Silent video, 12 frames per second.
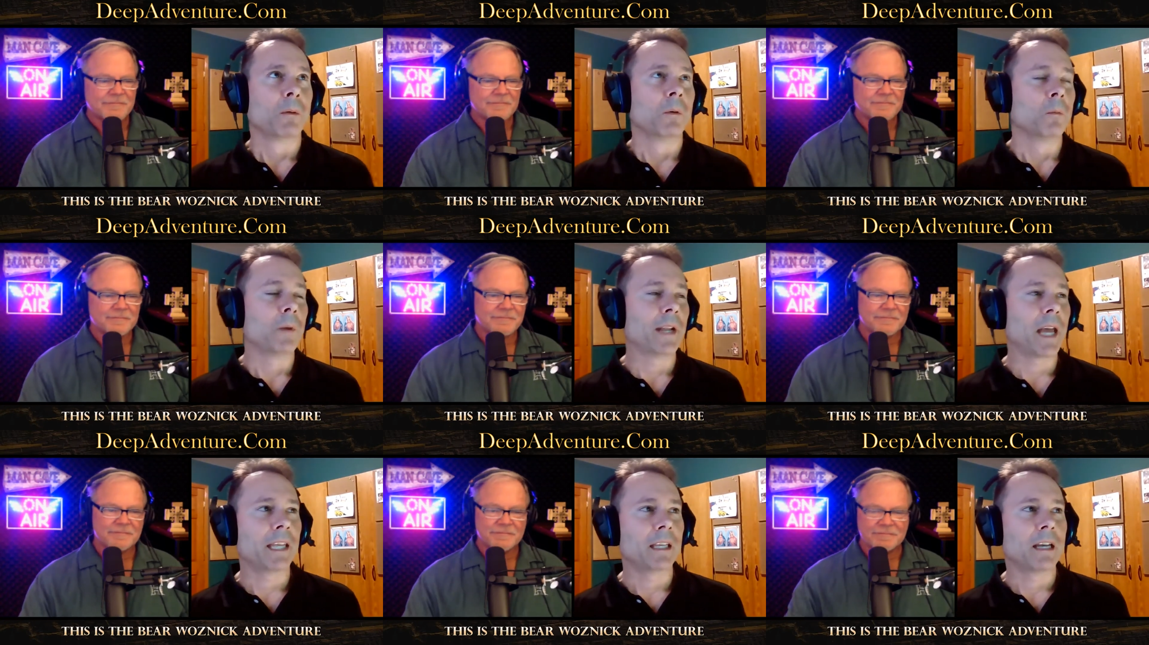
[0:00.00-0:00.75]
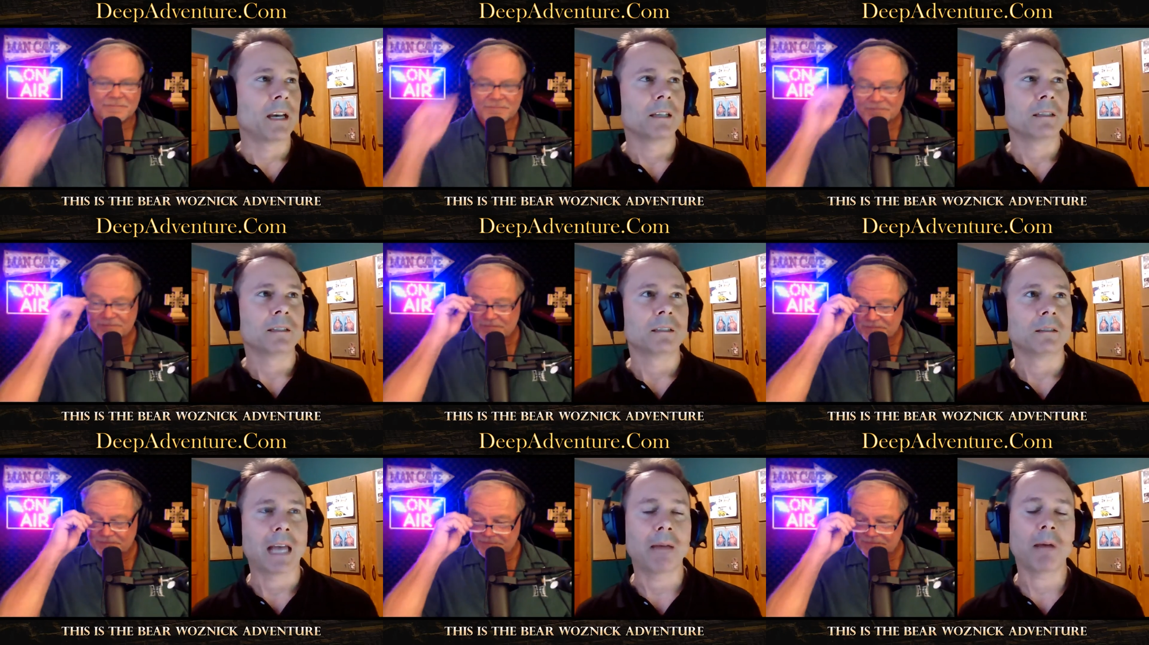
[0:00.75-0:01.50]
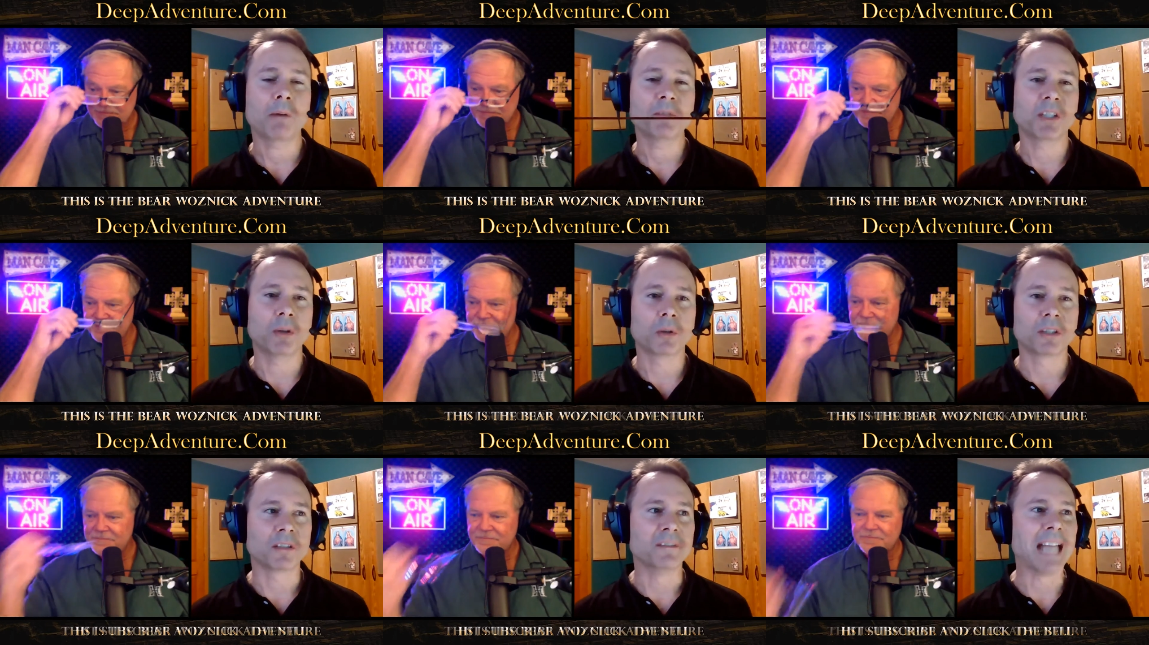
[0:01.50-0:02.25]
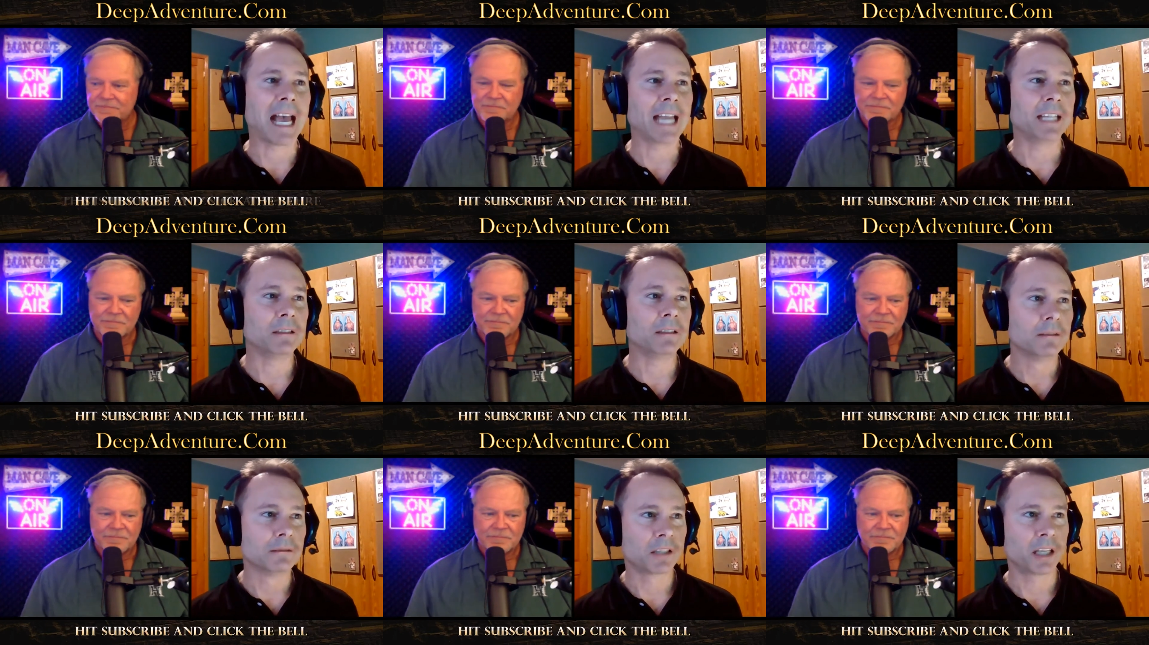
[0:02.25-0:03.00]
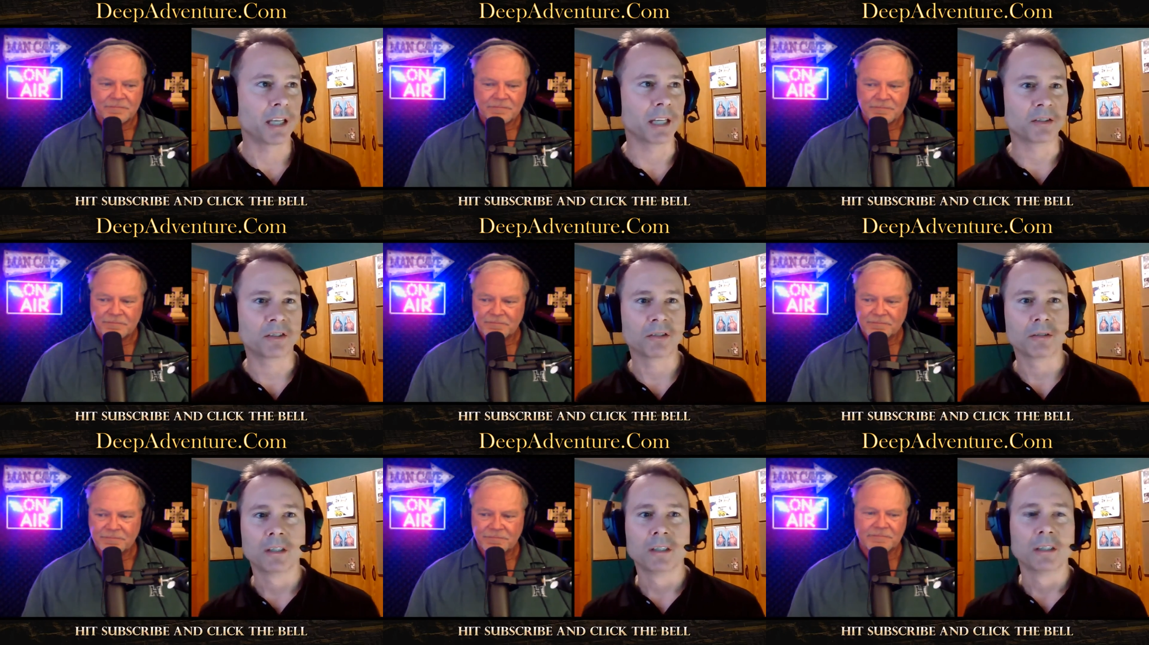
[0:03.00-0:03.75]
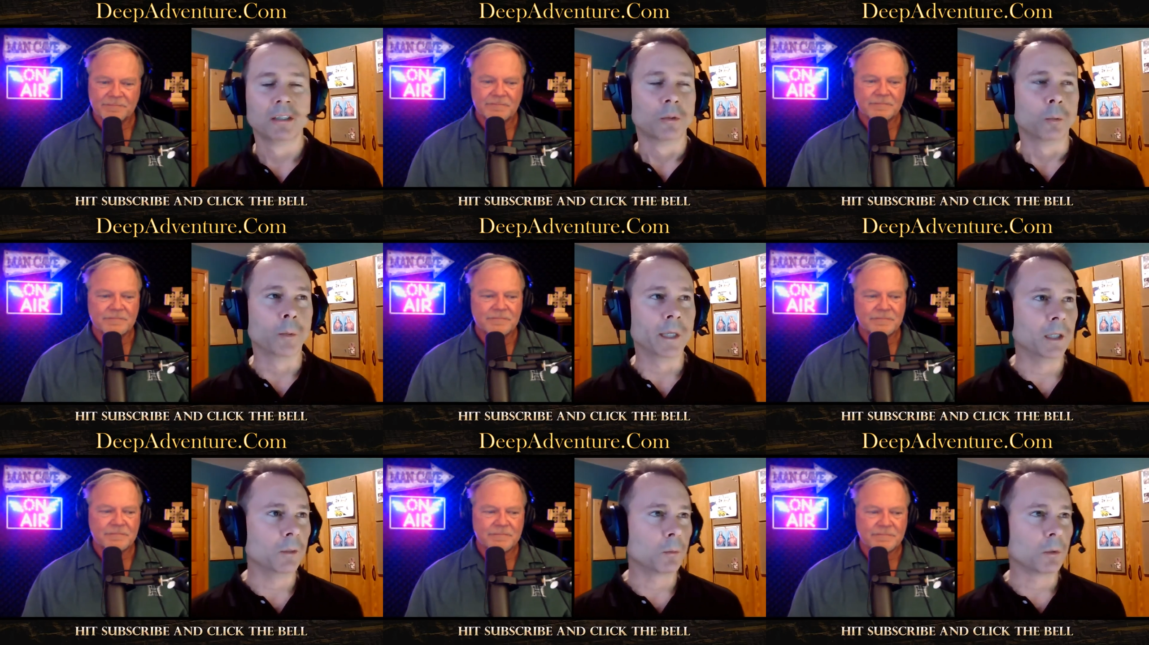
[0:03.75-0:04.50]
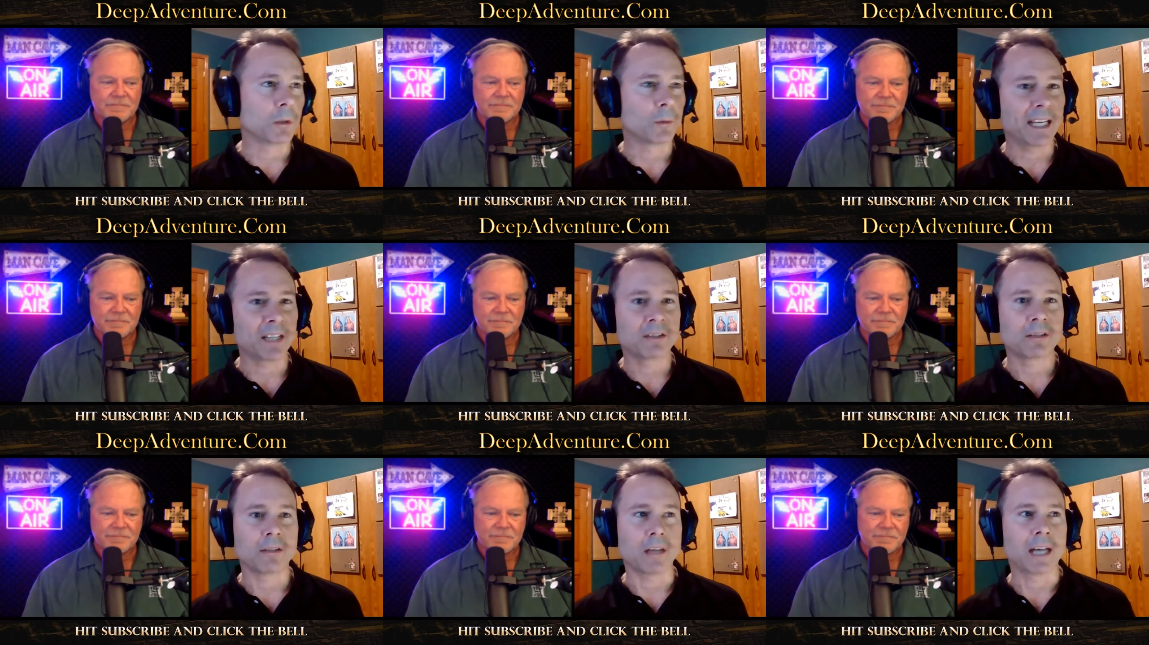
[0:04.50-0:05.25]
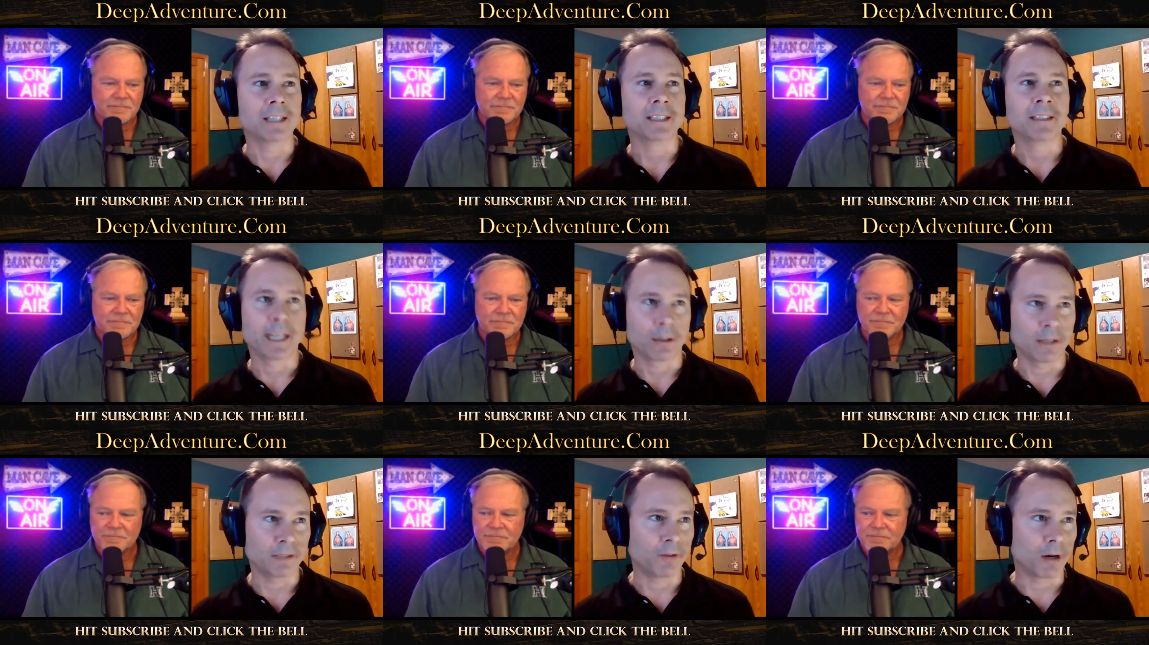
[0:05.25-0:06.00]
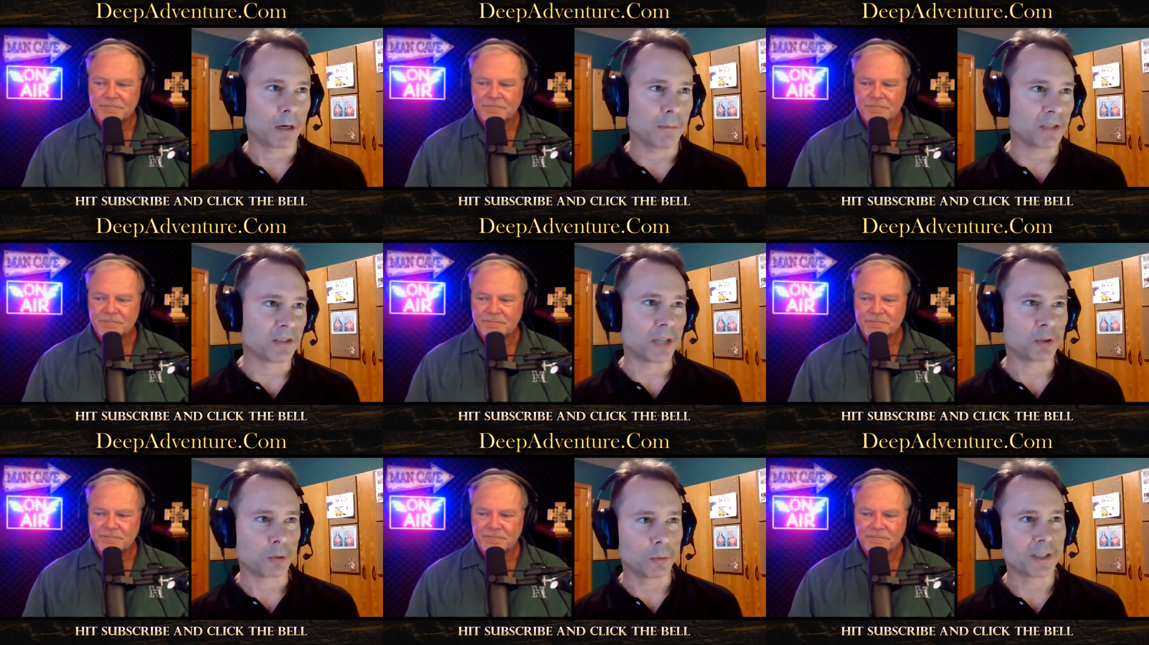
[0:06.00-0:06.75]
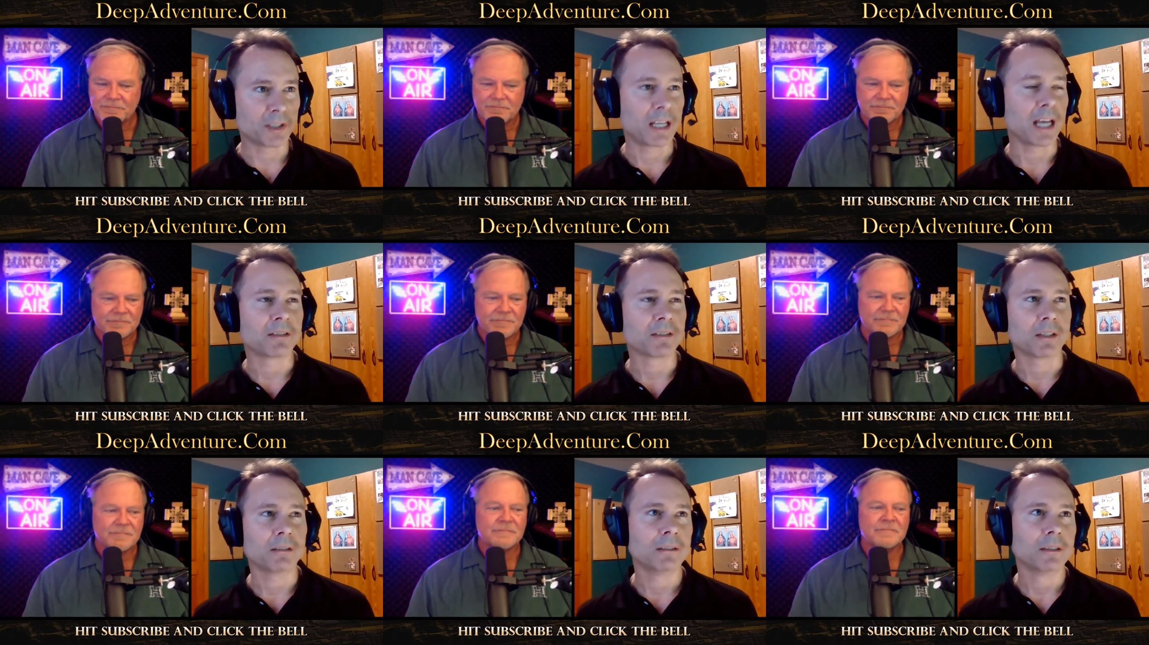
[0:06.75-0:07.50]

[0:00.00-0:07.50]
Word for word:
Speaker 1: when I, uh, I, I was the oldest of nine kids, we were raised on a dairy farm in central Wisconsin,